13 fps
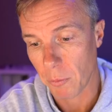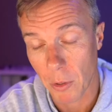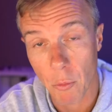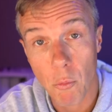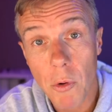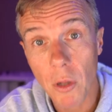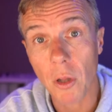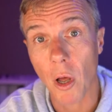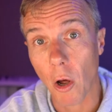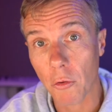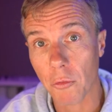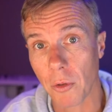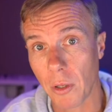But it will
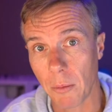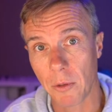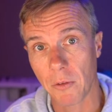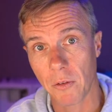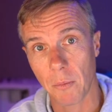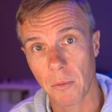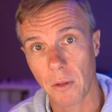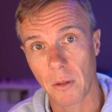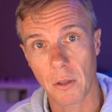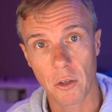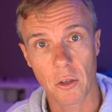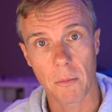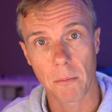ultimately be something
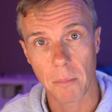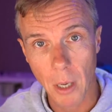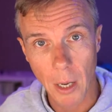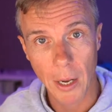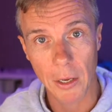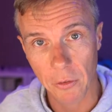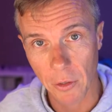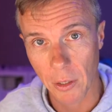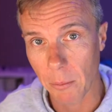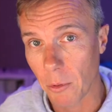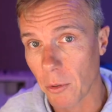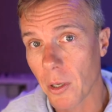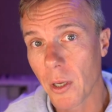that you can buy as an
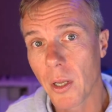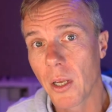ebook.